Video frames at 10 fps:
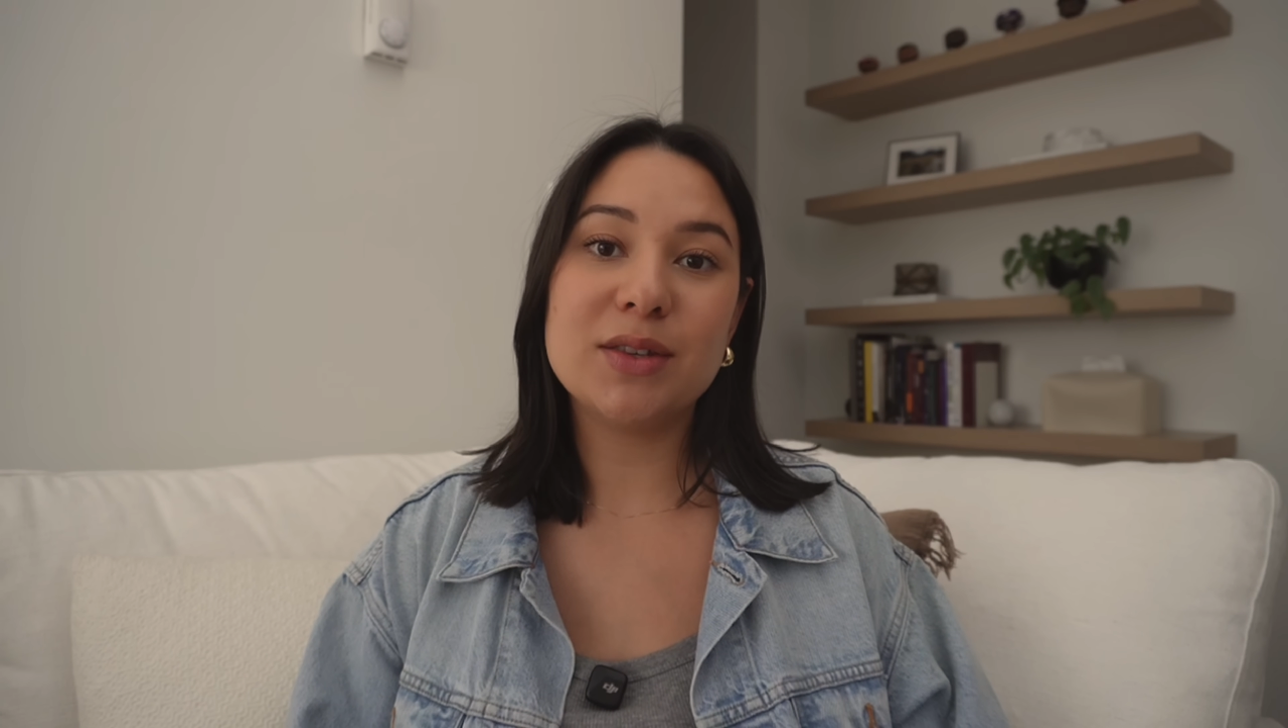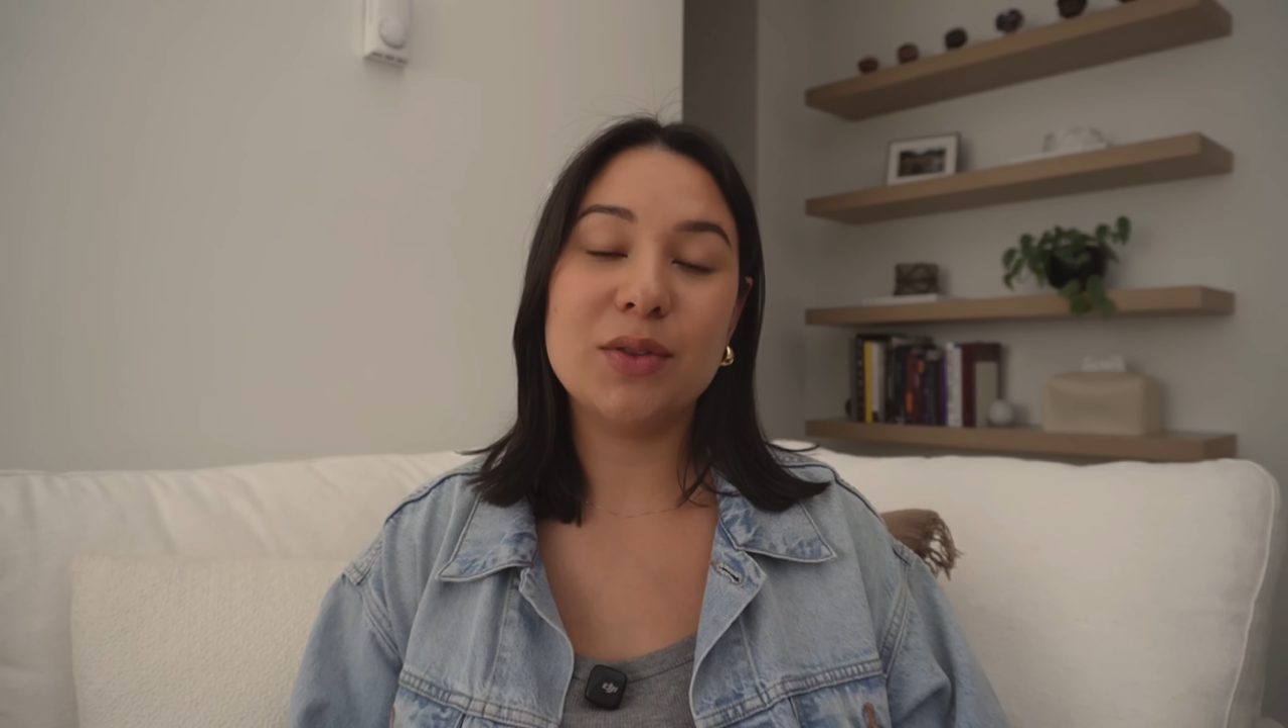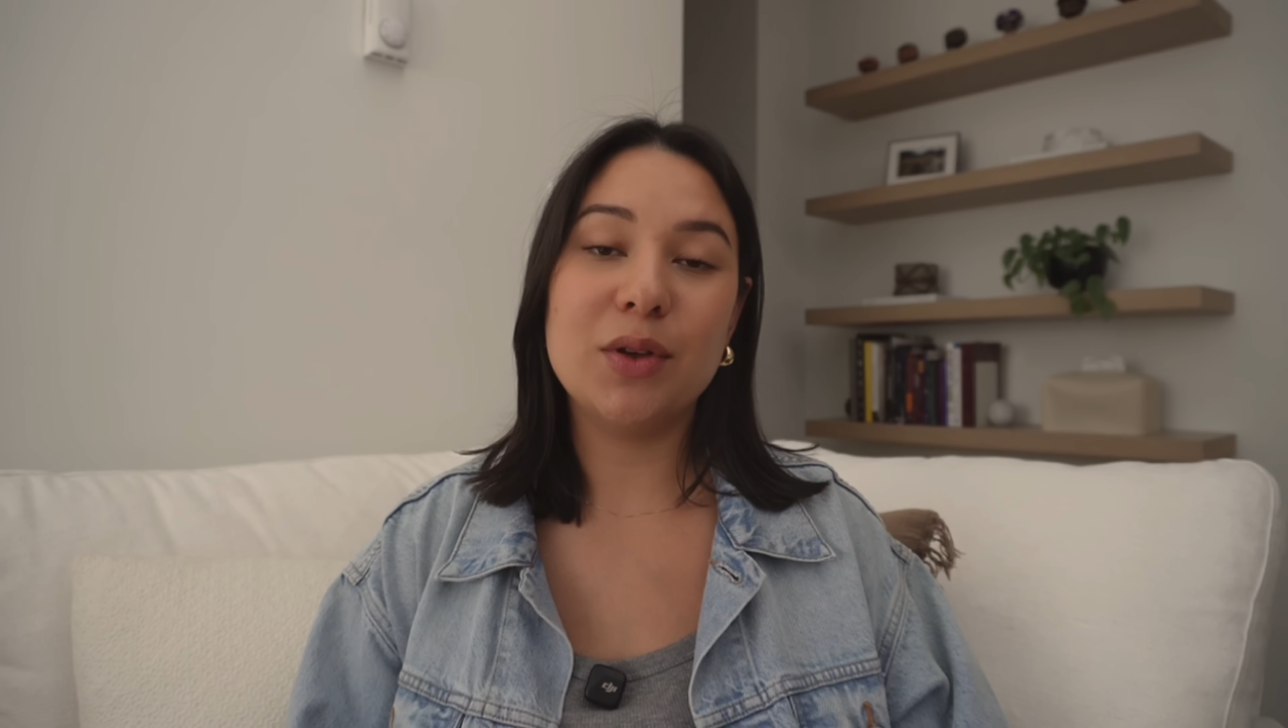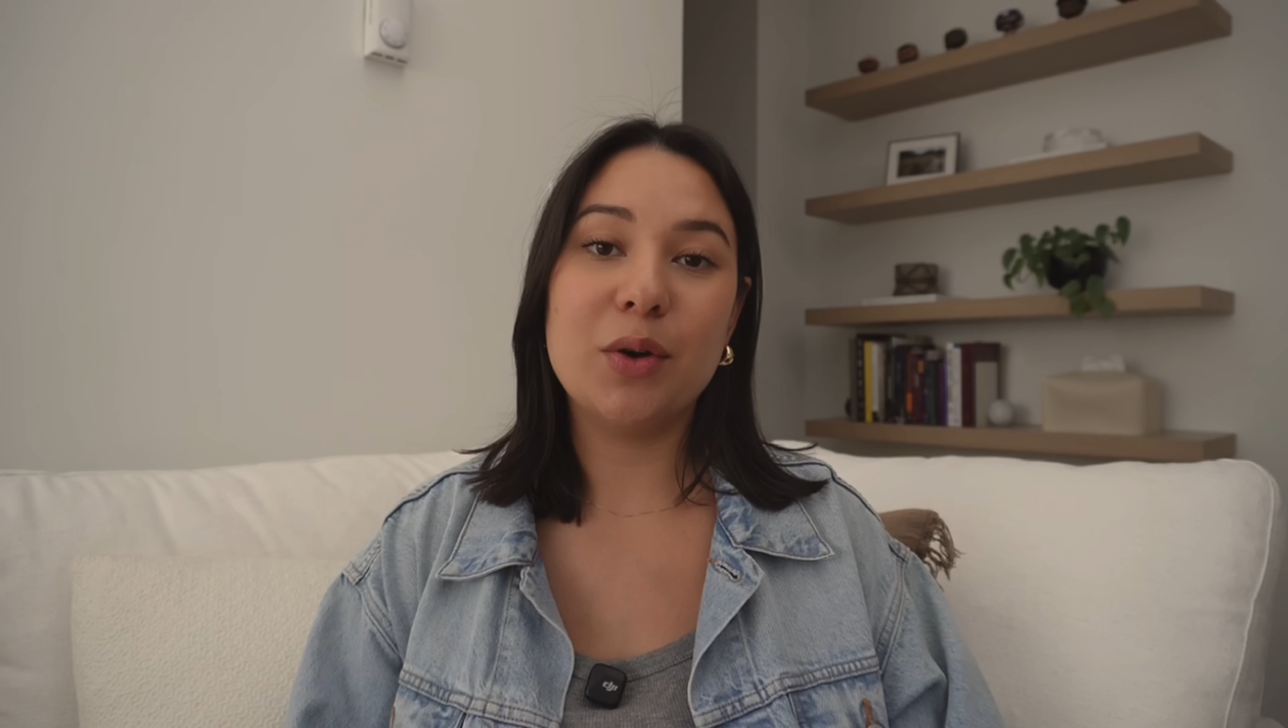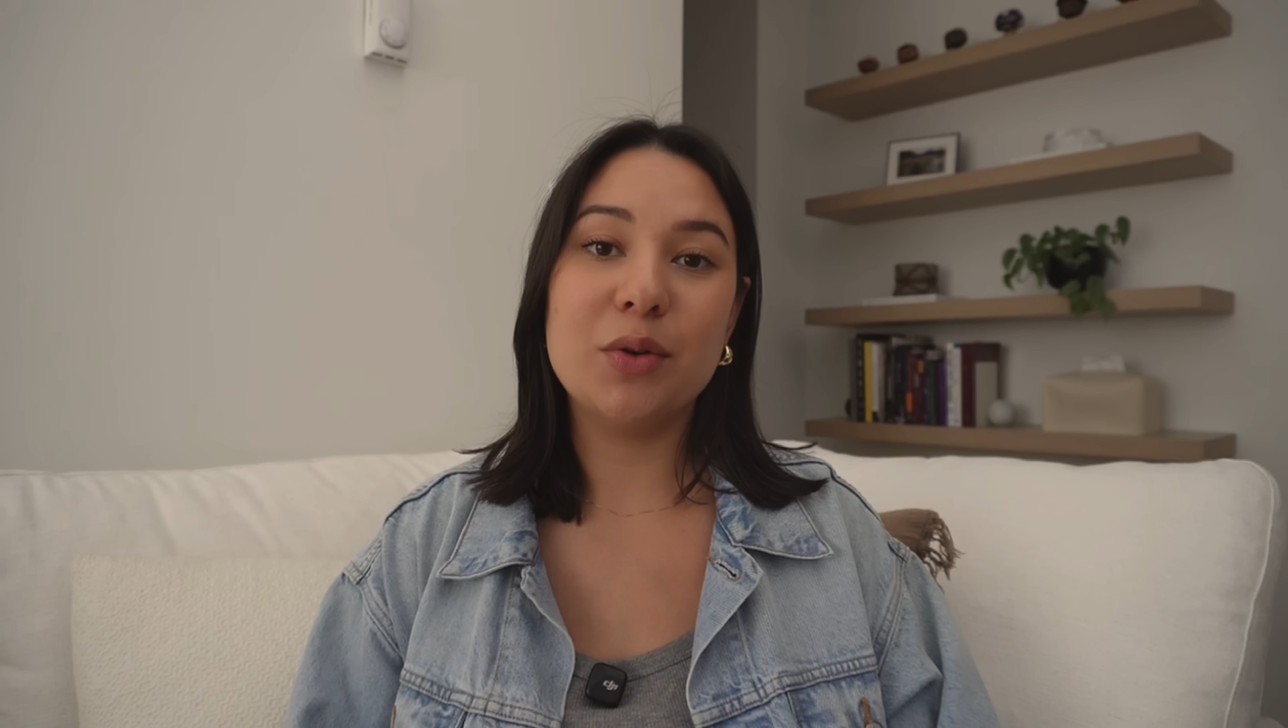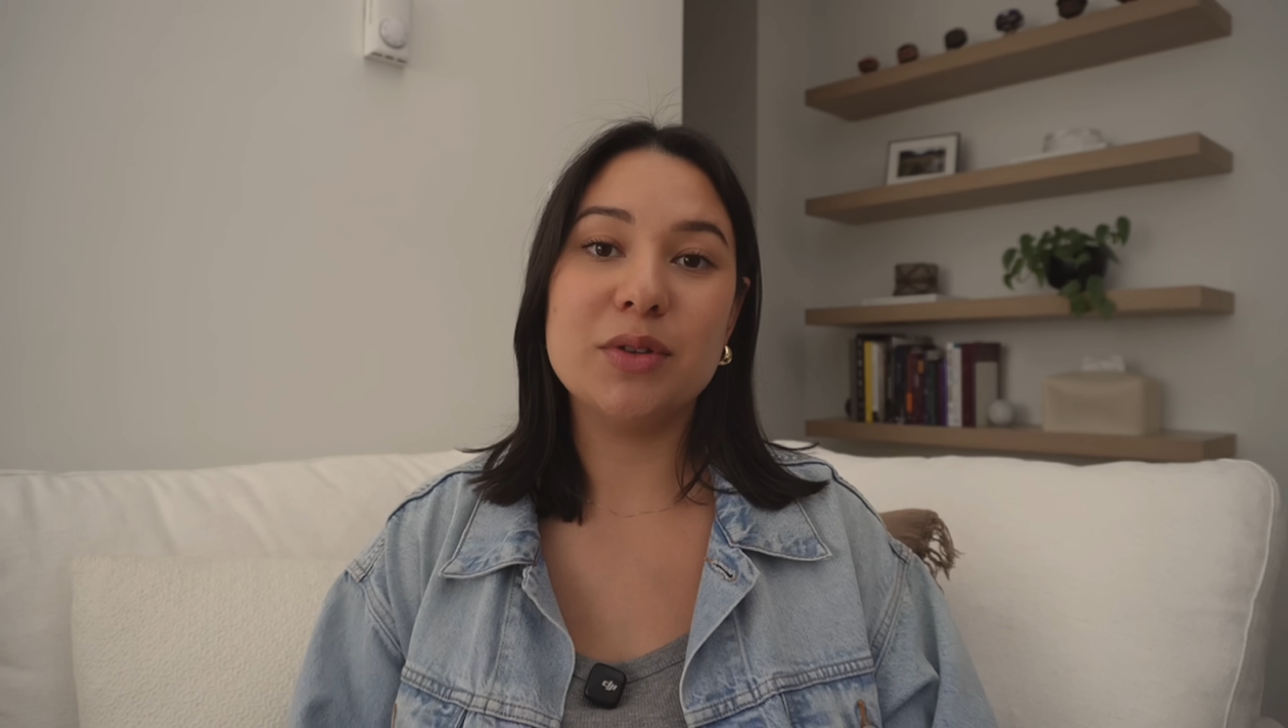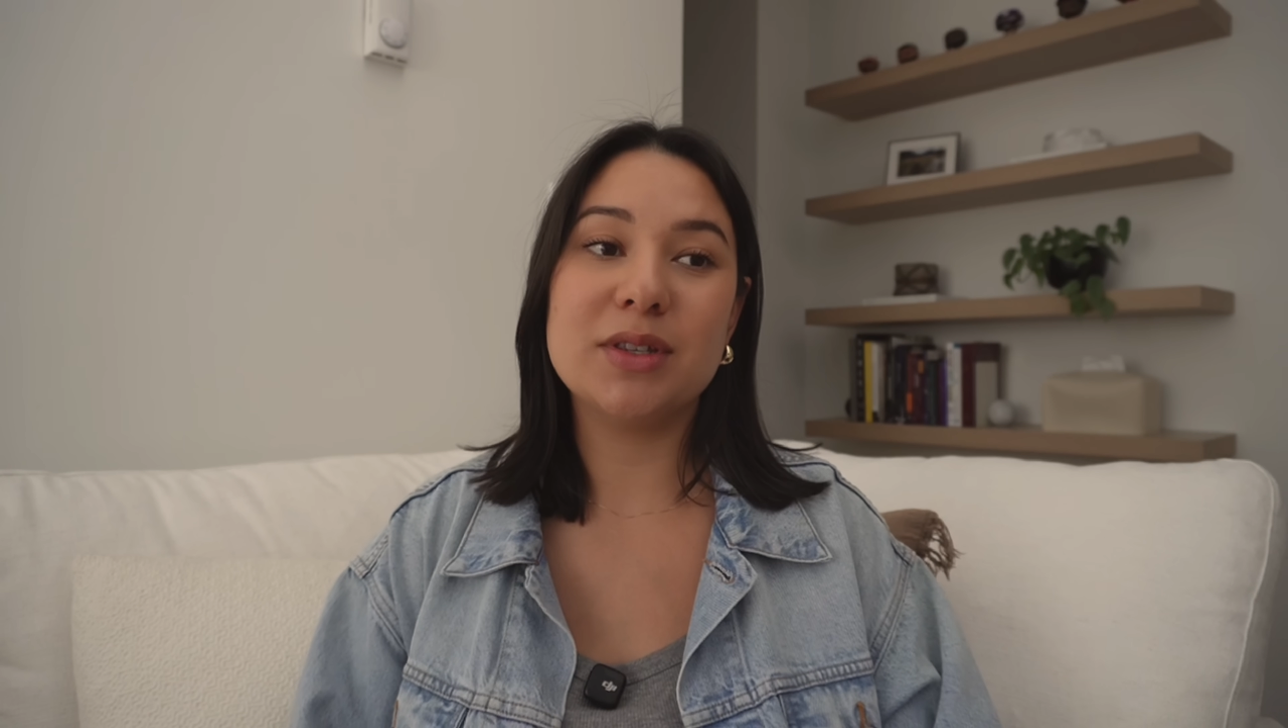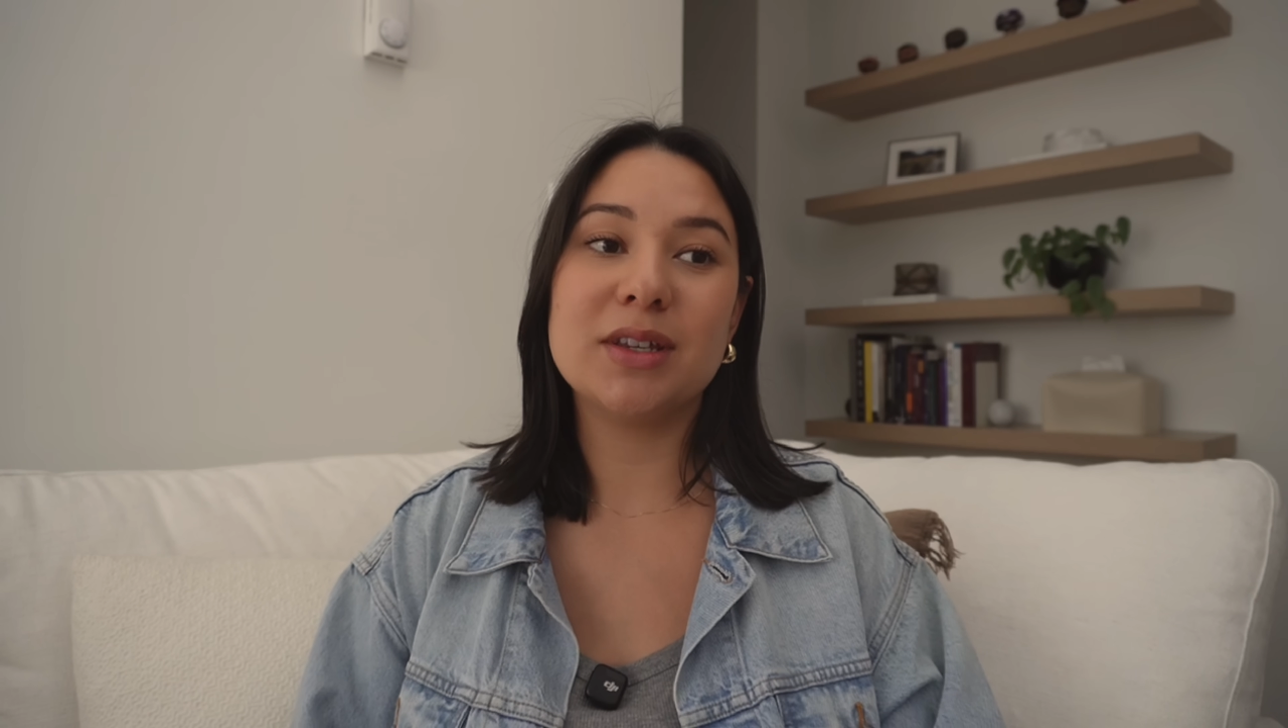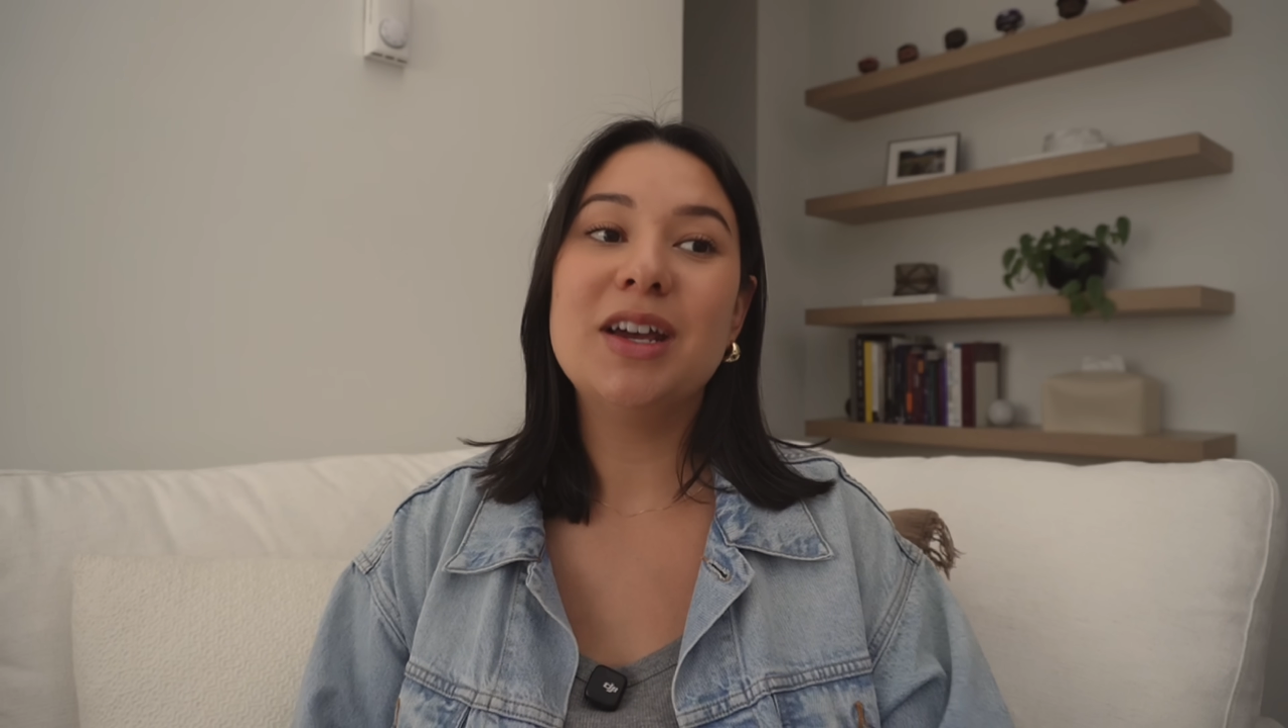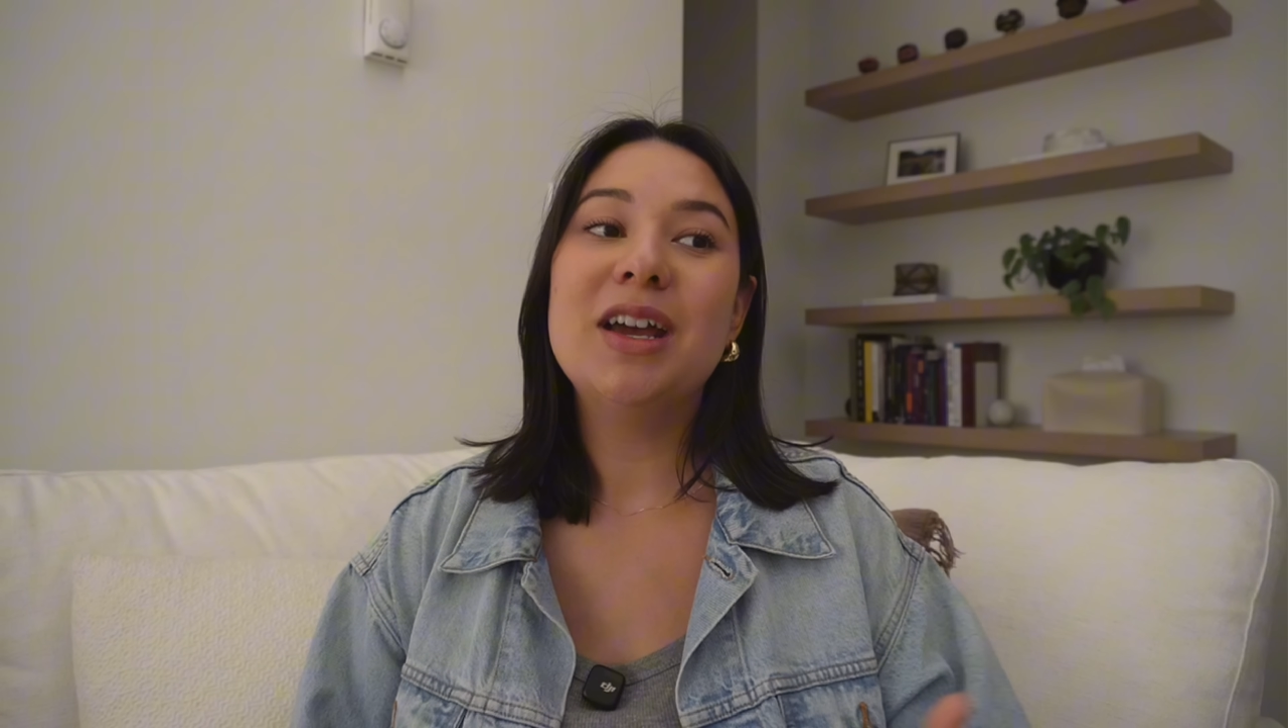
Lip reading: those